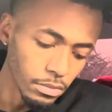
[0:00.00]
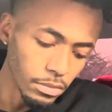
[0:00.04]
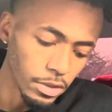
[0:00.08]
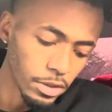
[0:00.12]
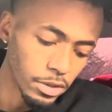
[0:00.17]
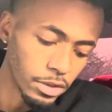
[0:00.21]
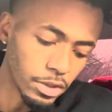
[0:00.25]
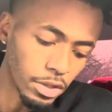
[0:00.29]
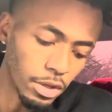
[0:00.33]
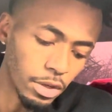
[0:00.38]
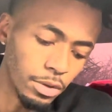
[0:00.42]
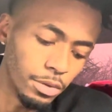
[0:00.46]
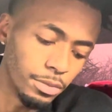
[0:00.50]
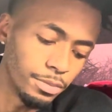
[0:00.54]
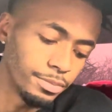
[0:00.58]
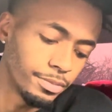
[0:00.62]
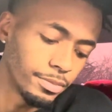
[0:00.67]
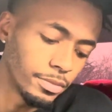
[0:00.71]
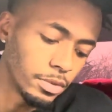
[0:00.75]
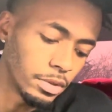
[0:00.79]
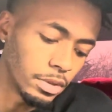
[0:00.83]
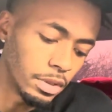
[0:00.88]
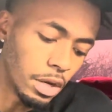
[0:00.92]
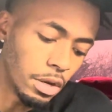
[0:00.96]
So
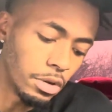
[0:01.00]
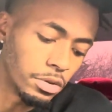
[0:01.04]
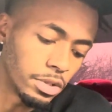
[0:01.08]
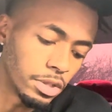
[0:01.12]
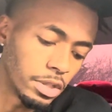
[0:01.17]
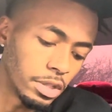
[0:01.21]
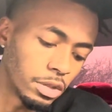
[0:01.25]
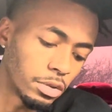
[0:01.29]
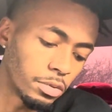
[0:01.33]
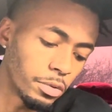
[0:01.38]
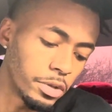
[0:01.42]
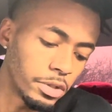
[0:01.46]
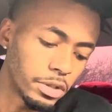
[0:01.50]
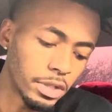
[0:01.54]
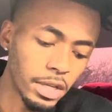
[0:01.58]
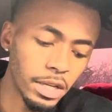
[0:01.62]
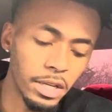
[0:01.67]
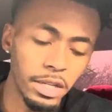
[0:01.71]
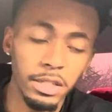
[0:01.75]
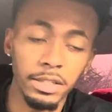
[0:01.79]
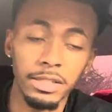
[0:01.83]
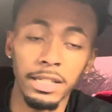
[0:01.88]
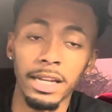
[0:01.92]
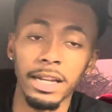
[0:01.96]
those are the three
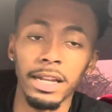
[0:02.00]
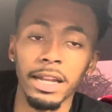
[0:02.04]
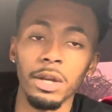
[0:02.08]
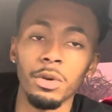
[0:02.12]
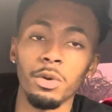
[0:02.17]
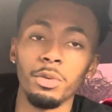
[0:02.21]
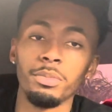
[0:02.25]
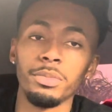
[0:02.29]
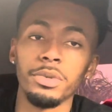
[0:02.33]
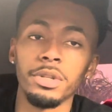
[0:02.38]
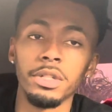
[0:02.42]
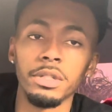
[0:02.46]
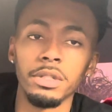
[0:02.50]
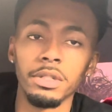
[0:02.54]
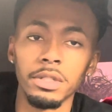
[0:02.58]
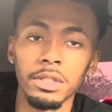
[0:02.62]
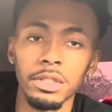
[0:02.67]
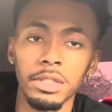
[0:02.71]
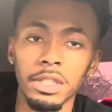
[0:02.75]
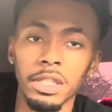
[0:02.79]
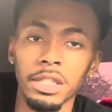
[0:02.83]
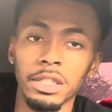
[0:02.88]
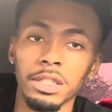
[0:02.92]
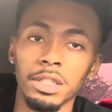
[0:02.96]
things that helped me
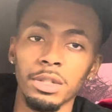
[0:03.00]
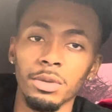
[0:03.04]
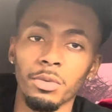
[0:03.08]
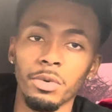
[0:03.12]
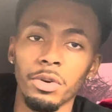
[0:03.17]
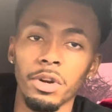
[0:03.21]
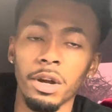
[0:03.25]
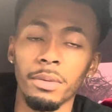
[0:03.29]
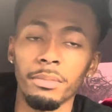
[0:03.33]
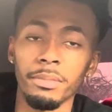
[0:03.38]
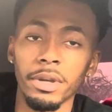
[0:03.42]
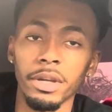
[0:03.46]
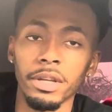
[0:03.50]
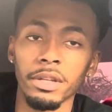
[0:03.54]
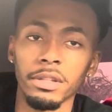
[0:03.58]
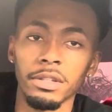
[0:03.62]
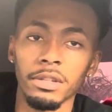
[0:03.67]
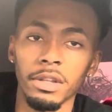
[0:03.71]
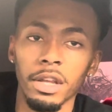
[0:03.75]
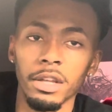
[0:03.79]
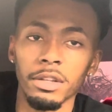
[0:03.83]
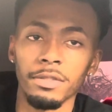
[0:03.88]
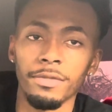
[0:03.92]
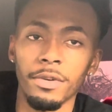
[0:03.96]
get to where I'm at
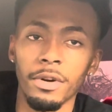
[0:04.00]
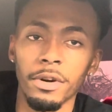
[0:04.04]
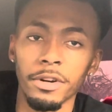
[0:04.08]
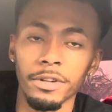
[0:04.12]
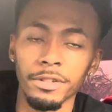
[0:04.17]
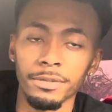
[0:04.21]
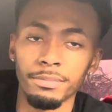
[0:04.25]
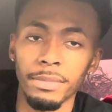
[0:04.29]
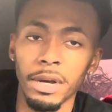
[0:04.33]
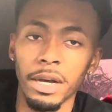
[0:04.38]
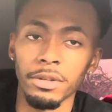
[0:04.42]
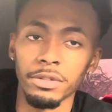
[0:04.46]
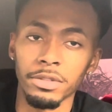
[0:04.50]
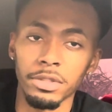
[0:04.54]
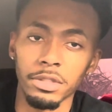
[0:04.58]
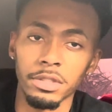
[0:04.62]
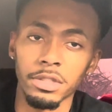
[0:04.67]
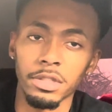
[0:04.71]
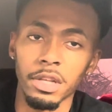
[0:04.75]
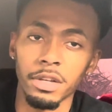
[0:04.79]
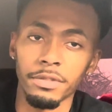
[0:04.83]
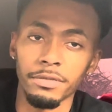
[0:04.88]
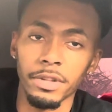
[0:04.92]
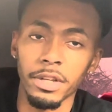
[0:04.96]
as far as bouncing
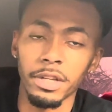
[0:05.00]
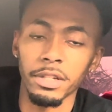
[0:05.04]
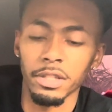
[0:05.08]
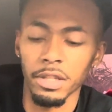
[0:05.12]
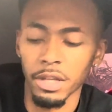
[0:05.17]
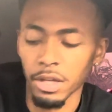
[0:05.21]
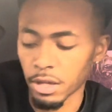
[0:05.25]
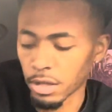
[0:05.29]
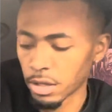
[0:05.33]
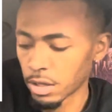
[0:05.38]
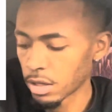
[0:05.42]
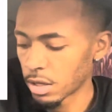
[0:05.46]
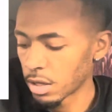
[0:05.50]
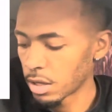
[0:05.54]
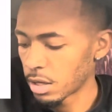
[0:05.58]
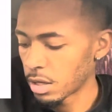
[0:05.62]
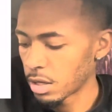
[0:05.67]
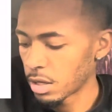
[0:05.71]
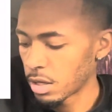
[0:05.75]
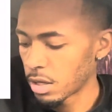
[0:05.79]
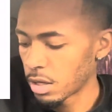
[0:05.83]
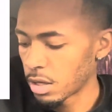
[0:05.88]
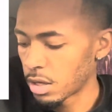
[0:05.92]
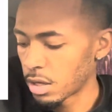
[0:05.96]
and stuff like that.
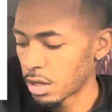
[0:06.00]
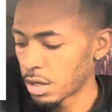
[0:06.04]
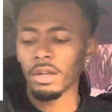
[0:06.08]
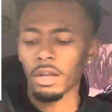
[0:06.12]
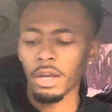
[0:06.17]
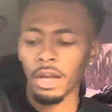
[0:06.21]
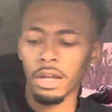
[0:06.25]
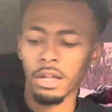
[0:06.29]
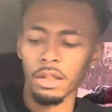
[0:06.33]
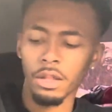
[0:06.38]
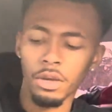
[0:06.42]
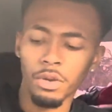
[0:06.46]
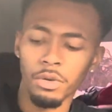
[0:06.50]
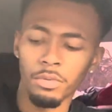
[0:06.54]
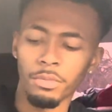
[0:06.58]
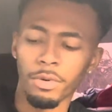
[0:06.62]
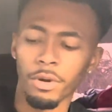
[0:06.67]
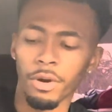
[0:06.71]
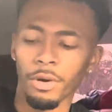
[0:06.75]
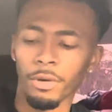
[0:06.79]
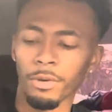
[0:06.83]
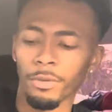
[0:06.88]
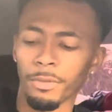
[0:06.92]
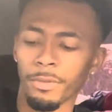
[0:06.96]
Hello,
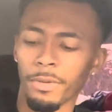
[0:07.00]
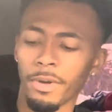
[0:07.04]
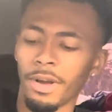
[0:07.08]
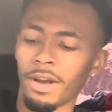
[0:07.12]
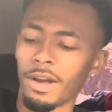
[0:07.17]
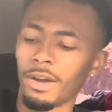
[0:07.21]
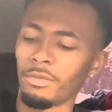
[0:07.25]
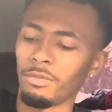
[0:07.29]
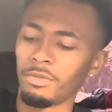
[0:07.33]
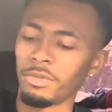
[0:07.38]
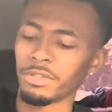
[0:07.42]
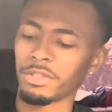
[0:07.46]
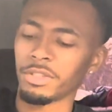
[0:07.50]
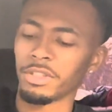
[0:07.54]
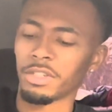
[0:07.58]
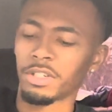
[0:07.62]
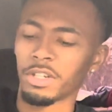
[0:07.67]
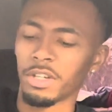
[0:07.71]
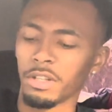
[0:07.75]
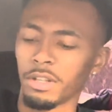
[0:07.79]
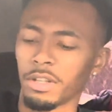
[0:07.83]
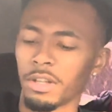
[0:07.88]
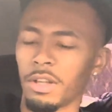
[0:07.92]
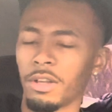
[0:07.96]
bro. I want to
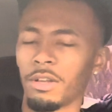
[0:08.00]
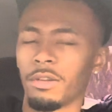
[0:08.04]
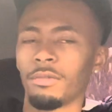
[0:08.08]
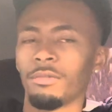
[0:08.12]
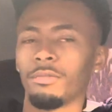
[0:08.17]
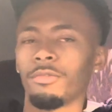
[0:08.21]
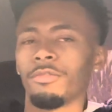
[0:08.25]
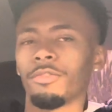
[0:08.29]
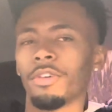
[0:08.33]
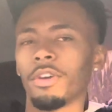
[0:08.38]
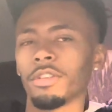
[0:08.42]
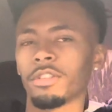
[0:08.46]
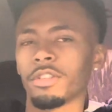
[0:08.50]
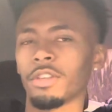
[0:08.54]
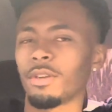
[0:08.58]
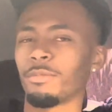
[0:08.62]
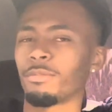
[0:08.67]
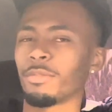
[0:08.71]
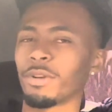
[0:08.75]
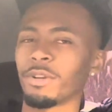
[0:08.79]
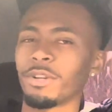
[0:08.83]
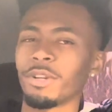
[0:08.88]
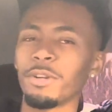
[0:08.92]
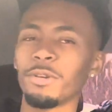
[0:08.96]
come. First
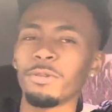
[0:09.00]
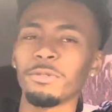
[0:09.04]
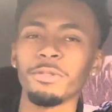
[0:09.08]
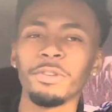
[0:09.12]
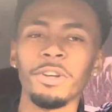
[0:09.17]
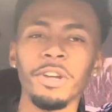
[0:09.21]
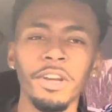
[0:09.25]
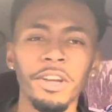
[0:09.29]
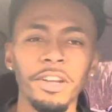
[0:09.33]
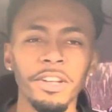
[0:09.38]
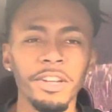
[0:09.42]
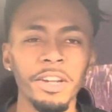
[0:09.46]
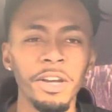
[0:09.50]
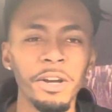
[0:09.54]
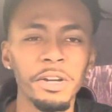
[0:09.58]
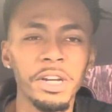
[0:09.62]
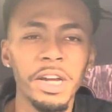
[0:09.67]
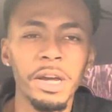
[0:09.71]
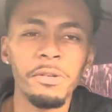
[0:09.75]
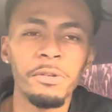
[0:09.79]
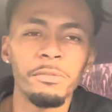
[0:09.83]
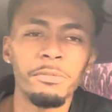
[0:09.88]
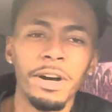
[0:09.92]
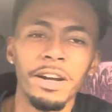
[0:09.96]
up, bro, don't
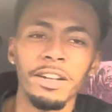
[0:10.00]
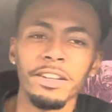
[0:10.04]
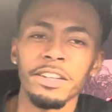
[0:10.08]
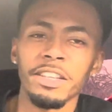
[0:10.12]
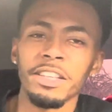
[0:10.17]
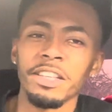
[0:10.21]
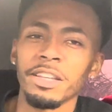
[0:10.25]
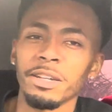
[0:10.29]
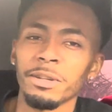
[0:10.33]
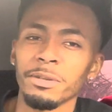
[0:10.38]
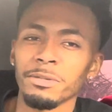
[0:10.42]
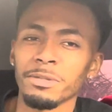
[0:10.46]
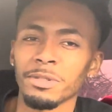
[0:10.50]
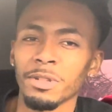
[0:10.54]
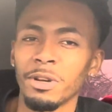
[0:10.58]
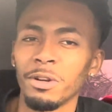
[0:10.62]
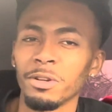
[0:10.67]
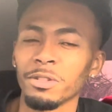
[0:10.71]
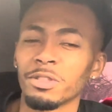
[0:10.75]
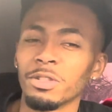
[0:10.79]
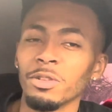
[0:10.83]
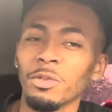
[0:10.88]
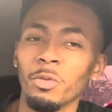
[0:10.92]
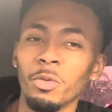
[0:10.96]
come in my DMs
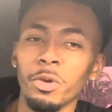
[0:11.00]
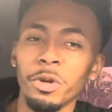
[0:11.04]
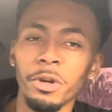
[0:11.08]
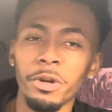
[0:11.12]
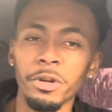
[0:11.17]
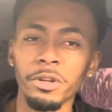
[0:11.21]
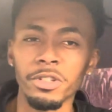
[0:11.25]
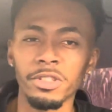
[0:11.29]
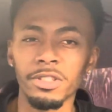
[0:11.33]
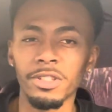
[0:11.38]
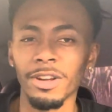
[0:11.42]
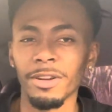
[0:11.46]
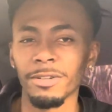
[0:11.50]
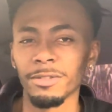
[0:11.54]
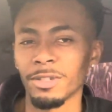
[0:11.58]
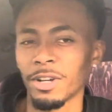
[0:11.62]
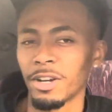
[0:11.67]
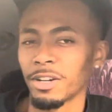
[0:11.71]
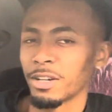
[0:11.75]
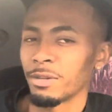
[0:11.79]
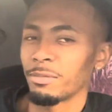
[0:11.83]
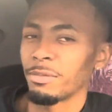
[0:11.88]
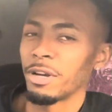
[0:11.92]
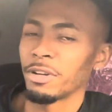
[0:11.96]
on some weird stuff
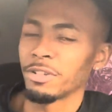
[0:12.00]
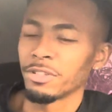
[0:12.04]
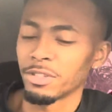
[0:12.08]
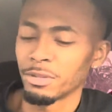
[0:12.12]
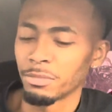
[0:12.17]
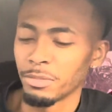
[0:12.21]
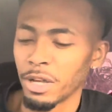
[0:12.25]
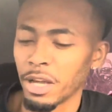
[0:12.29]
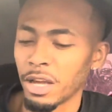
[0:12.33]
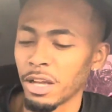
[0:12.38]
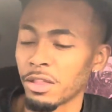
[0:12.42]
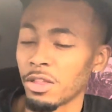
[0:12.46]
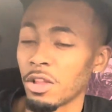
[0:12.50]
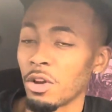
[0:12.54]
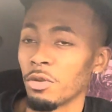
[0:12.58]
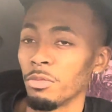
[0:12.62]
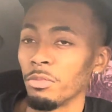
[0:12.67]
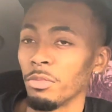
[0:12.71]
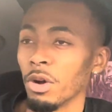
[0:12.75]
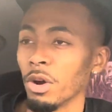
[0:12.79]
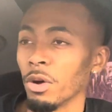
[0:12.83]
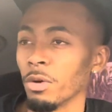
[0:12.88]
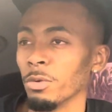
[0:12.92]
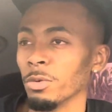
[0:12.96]
talking about some hello,
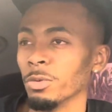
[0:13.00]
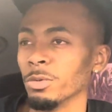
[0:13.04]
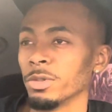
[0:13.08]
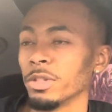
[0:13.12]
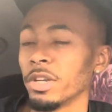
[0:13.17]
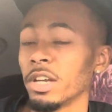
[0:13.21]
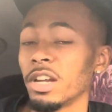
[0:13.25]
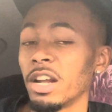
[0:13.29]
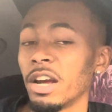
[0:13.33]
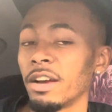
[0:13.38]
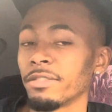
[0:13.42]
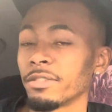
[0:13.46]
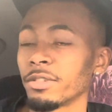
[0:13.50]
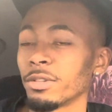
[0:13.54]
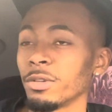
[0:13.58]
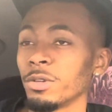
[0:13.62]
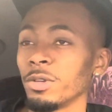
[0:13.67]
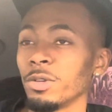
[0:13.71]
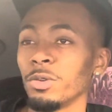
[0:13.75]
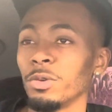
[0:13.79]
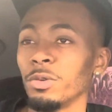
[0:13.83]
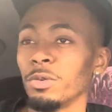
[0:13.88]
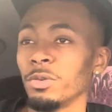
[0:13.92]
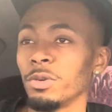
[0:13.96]
bro. Good
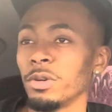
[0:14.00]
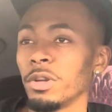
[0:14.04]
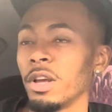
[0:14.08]
afternoon.